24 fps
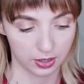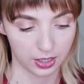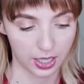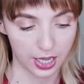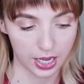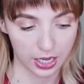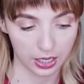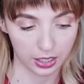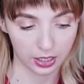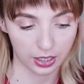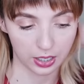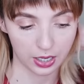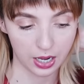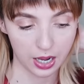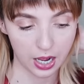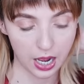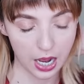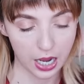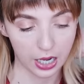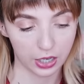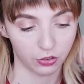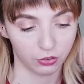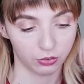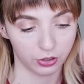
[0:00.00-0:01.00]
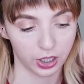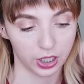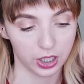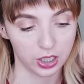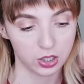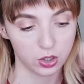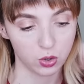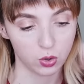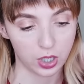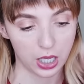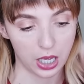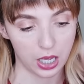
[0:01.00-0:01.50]
Like I feel
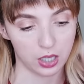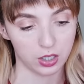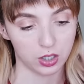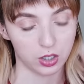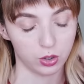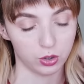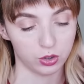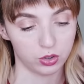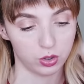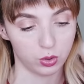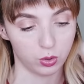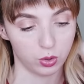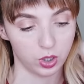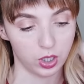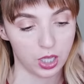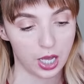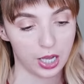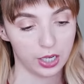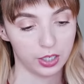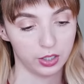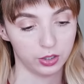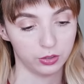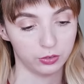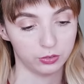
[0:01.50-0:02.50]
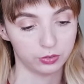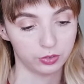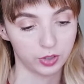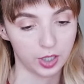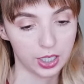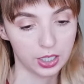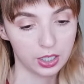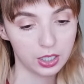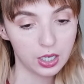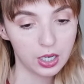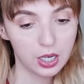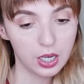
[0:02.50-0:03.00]
like you can't go to a lot of
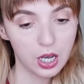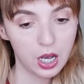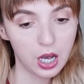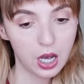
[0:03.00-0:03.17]
like